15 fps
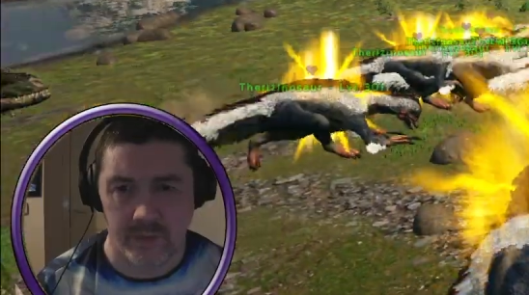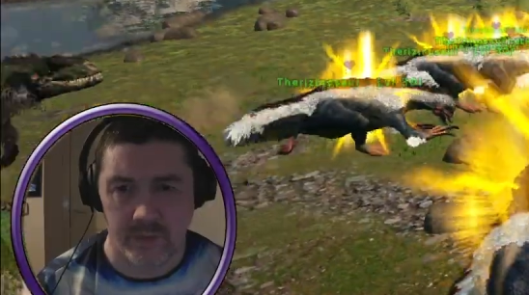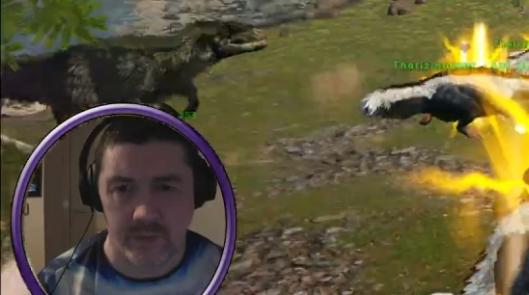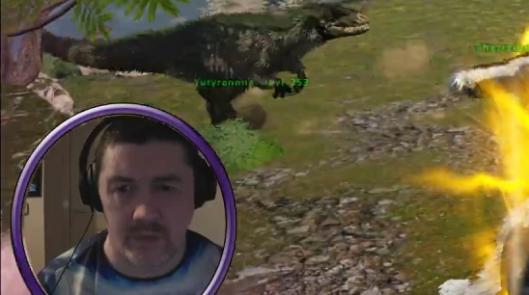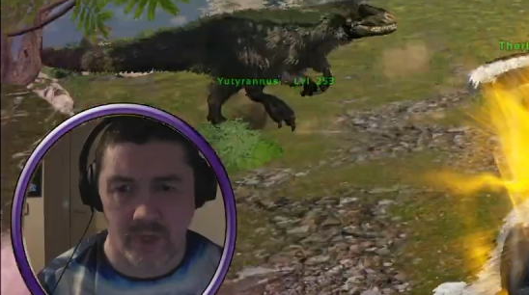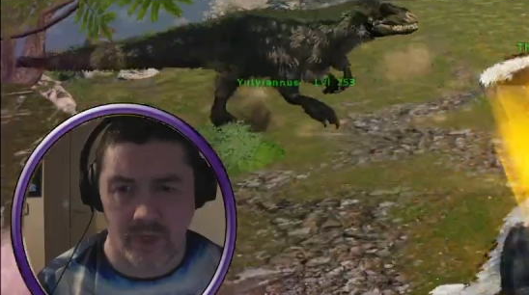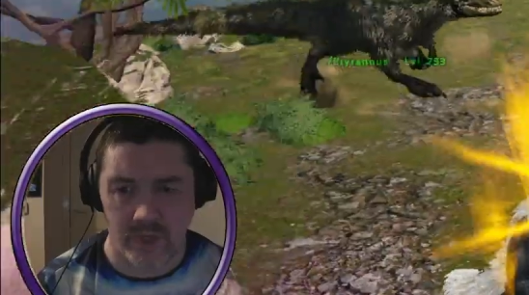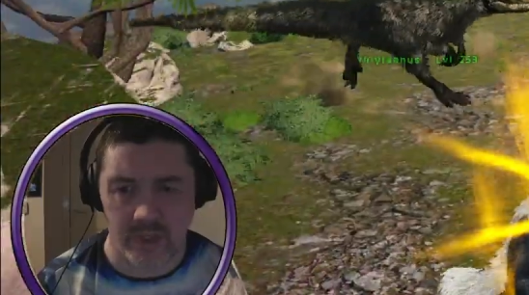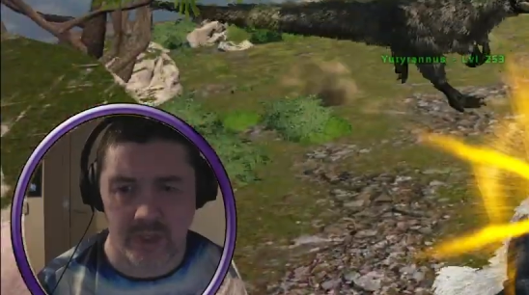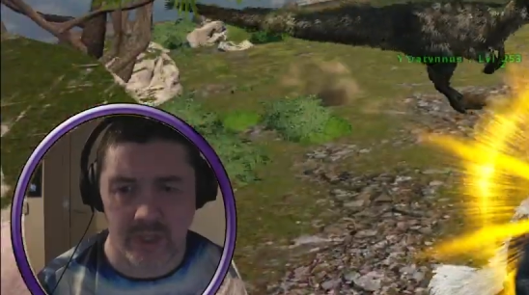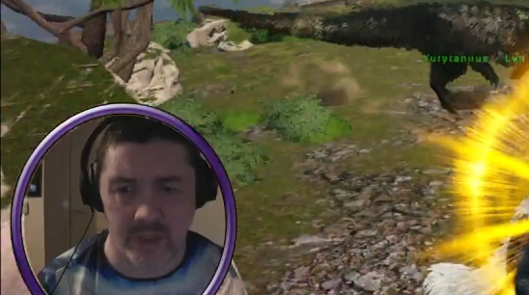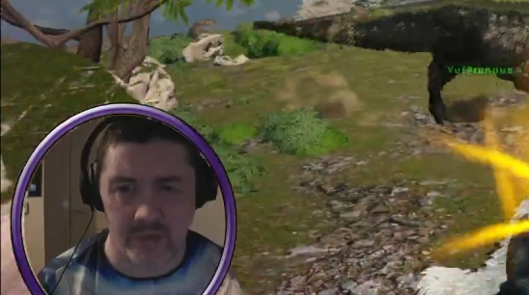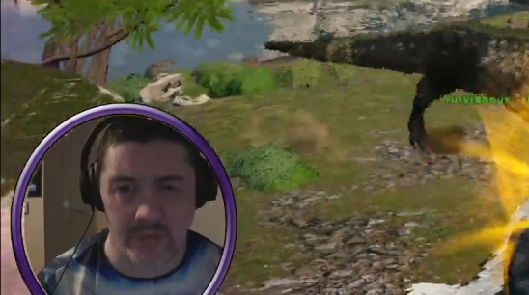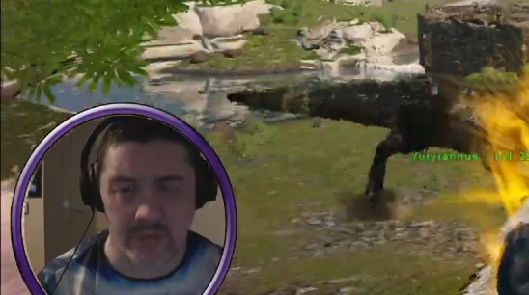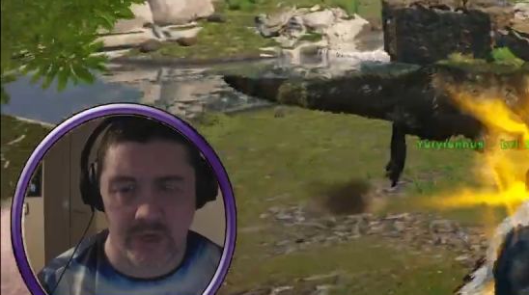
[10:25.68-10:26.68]
We're lucky
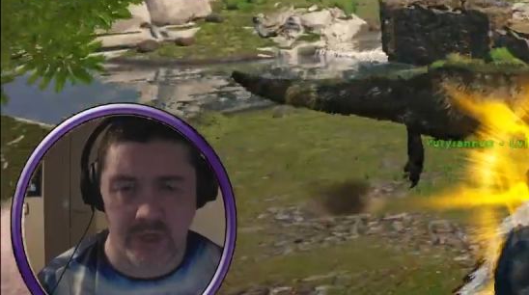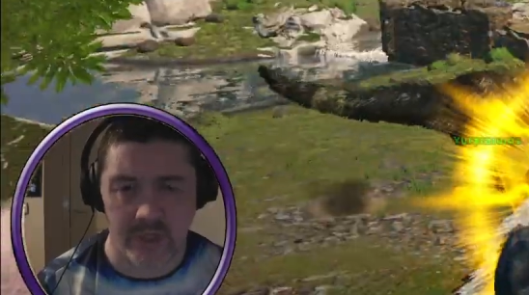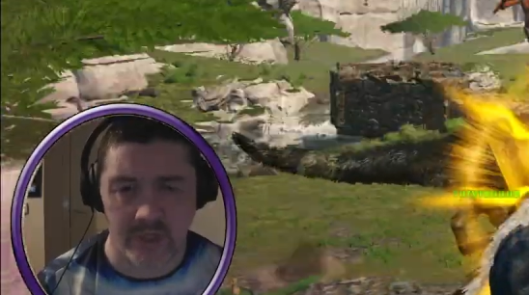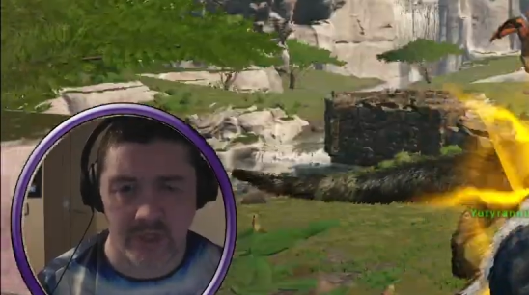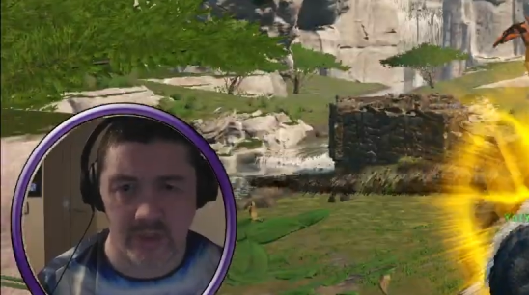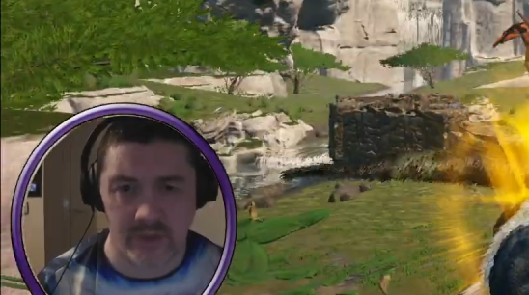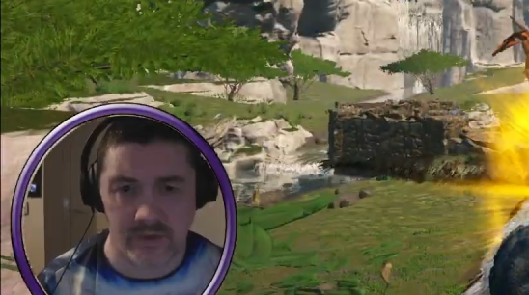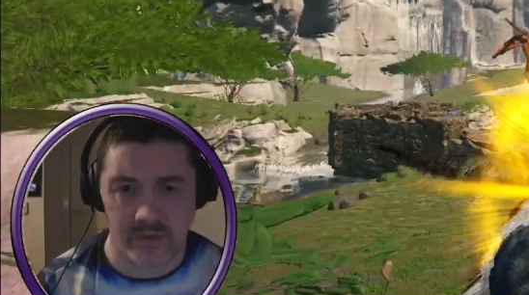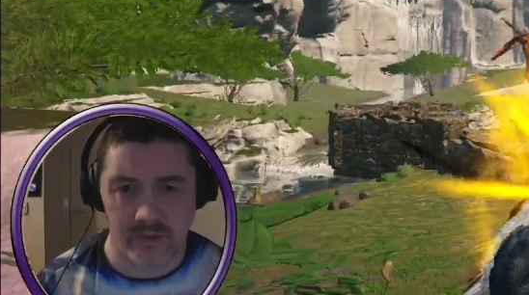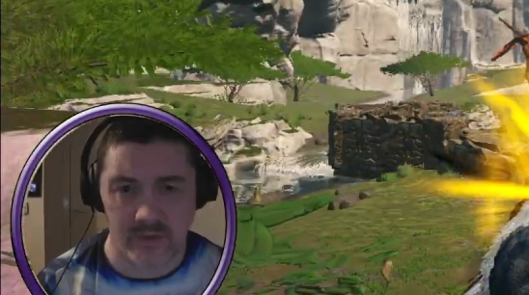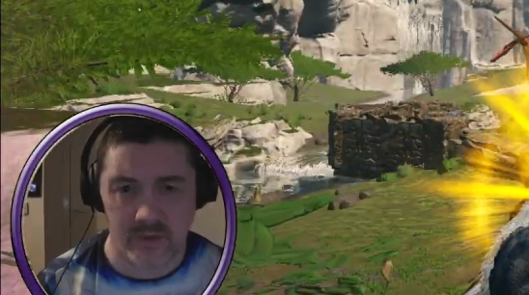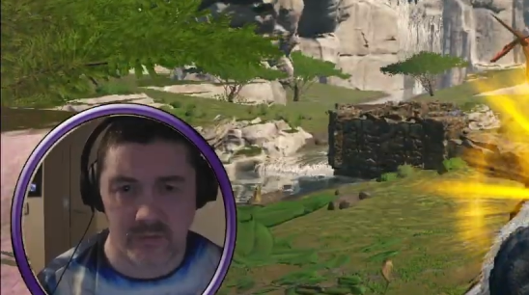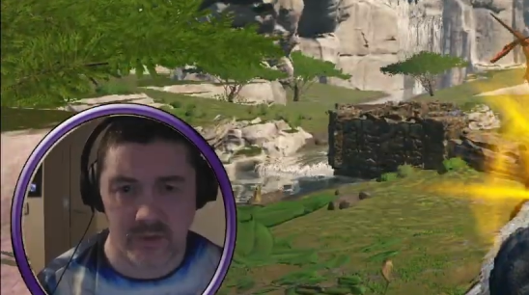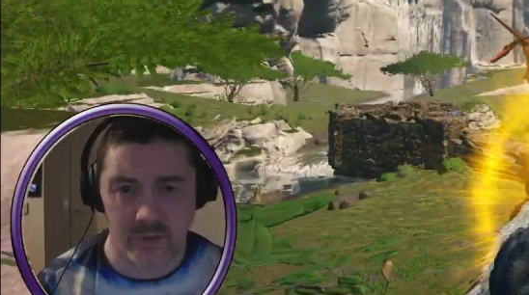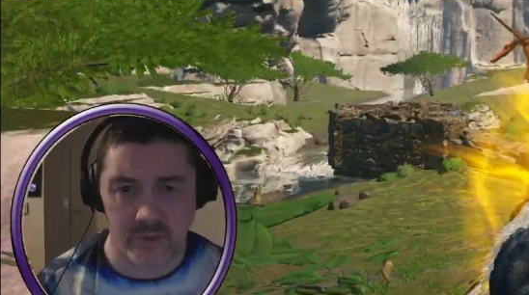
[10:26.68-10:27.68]
that dragon is not
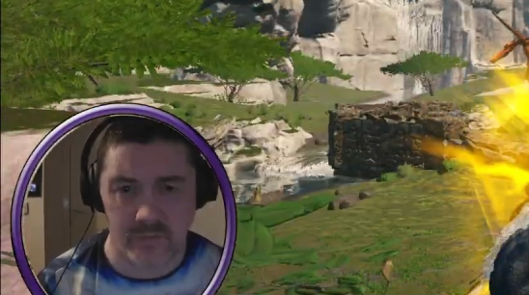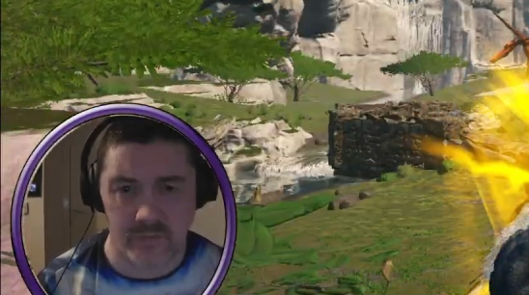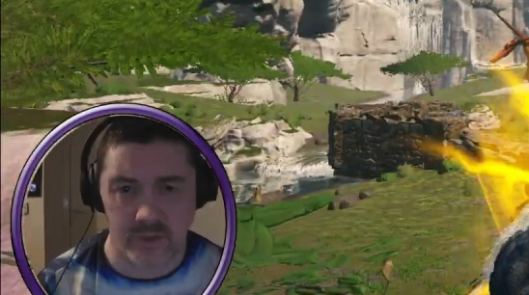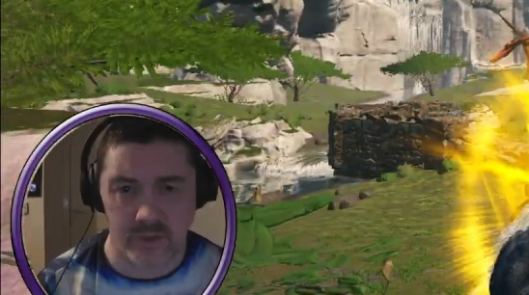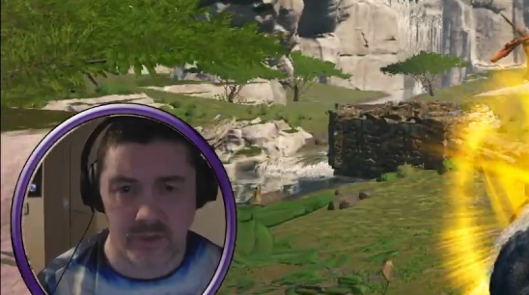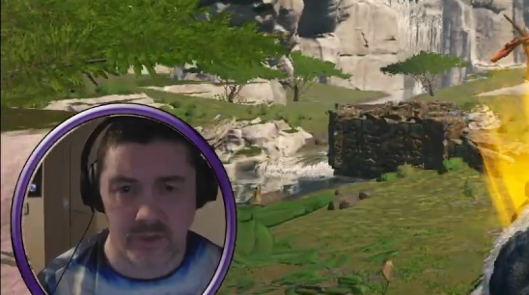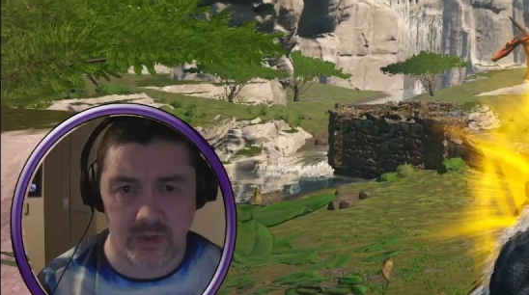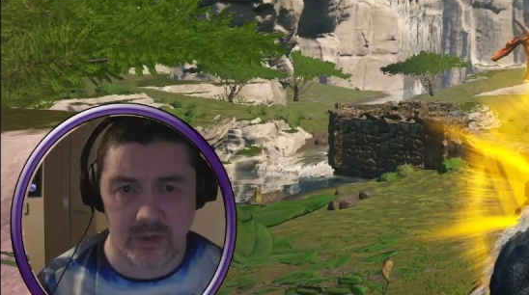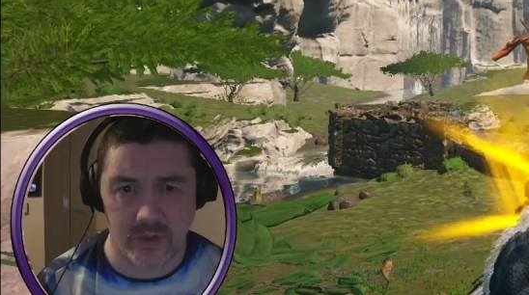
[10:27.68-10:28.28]
coming over here.